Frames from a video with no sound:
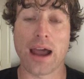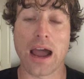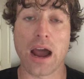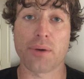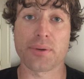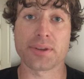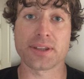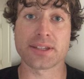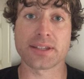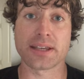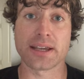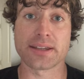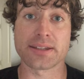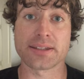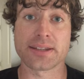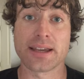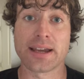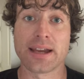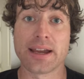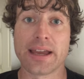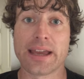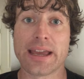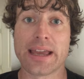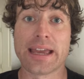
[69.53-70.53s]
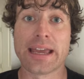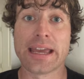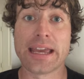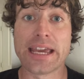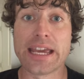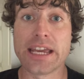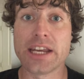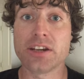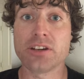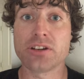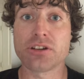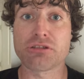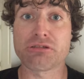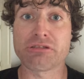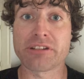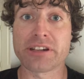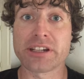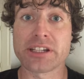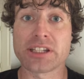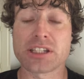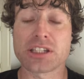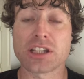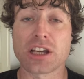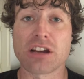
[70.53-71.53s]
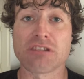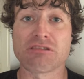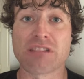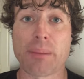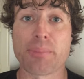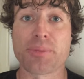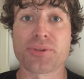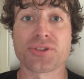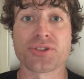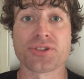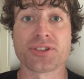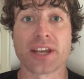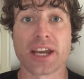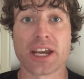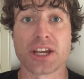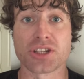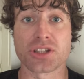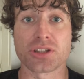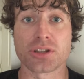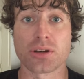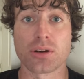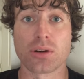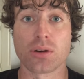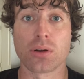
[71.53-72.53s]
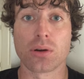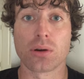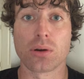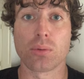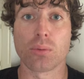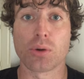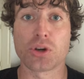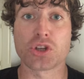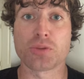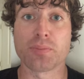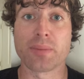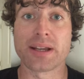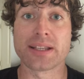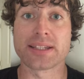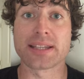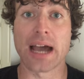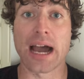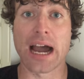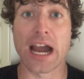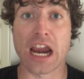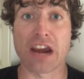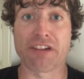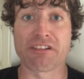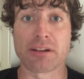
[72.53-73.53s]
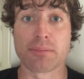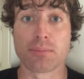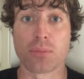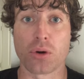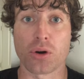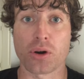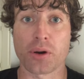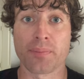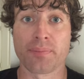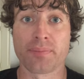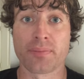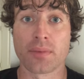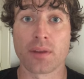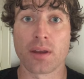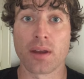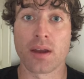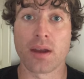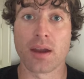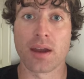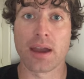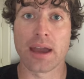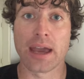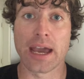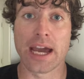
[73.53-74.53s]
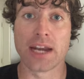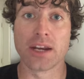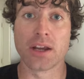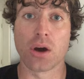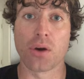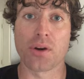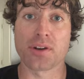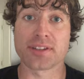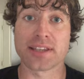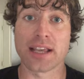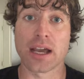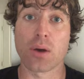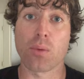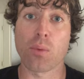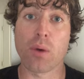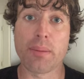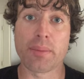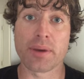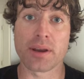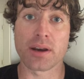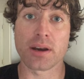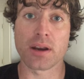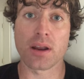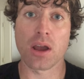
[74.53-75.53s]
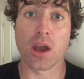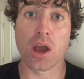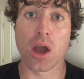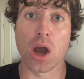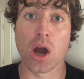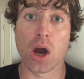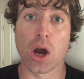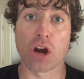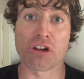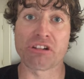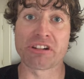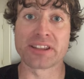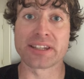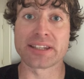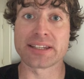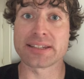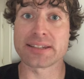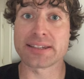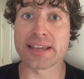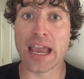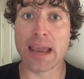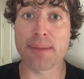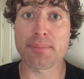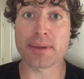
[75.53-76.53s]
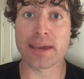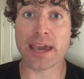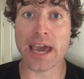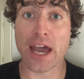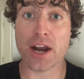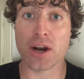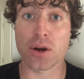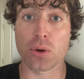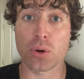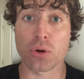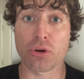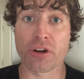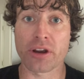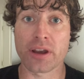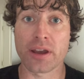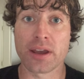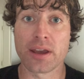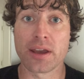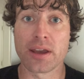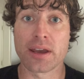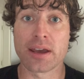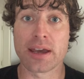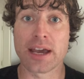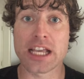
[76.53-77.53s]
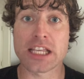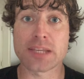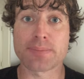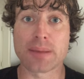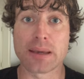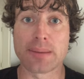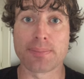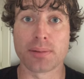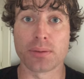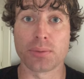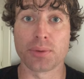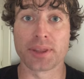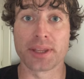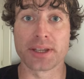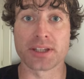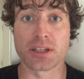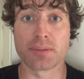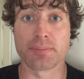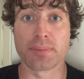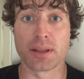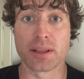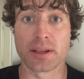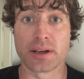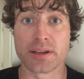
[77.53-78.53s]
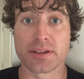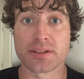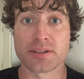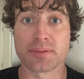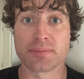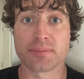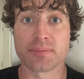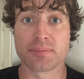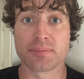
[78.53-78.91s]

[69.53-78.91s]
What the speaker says: how it says increase representation, which means hiring more. And notice that women are in the same category as people with disabilities.